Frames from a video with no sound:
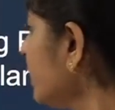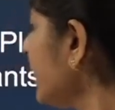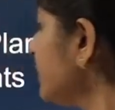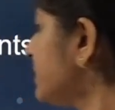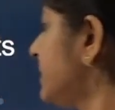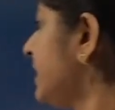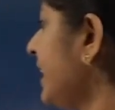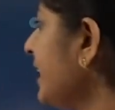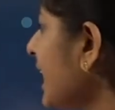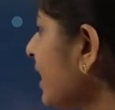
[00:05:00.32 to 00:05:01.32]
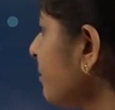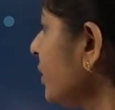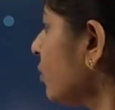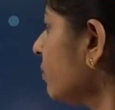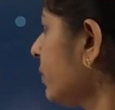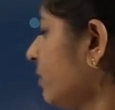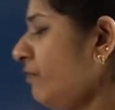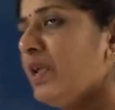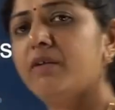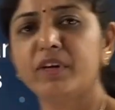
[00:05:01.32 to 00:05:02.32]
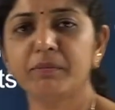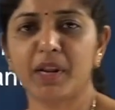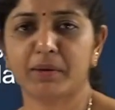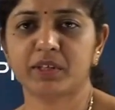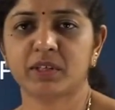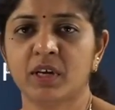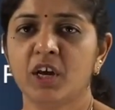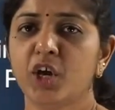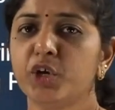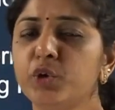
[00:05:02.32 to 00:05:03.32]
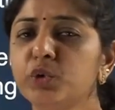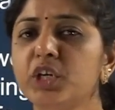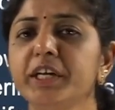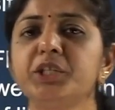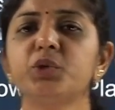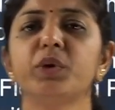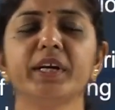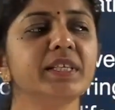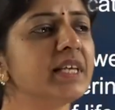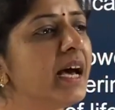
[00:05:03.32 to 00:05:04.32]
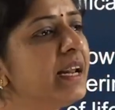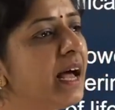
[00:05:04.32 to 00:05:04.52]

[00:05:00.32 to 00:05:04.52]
to the next, anatomy of flowering plants. Usually students are